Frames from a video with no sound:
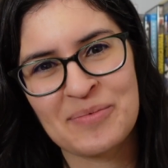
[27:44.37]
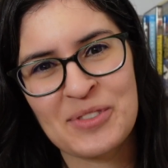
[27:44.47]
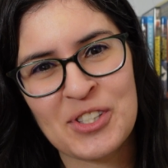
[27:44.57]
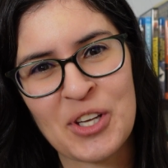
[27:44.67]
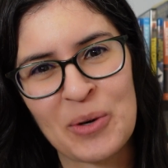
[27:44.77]

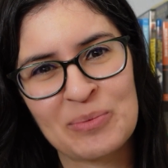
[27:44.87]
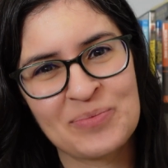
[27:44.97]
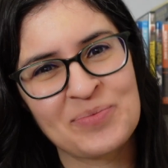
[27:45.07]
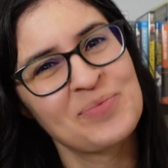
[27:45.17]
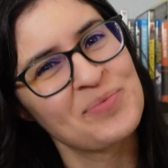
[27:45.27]
so
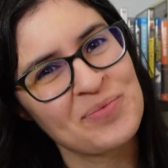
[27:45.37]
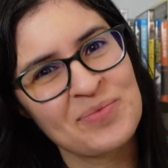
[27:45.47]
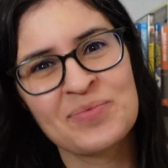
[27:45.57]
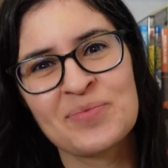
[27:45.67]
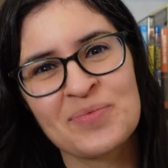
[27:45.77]

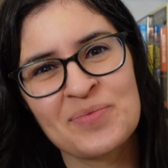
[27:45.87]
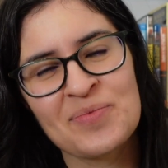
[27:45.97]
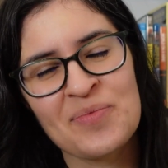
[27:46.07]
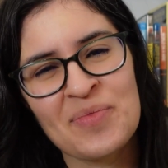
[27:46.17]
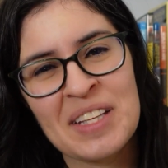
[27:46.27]

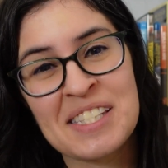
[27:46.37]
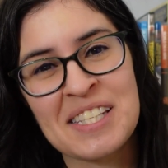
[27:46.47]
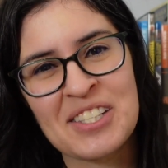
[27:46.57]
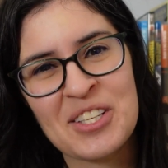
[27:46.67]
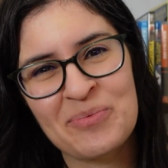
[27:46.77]

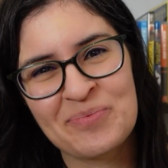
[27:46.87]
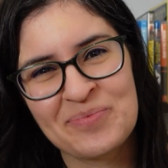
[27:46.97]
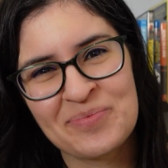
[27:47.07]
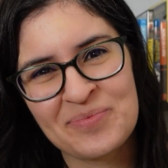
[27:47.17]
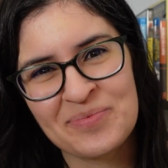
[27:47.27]
see you soon.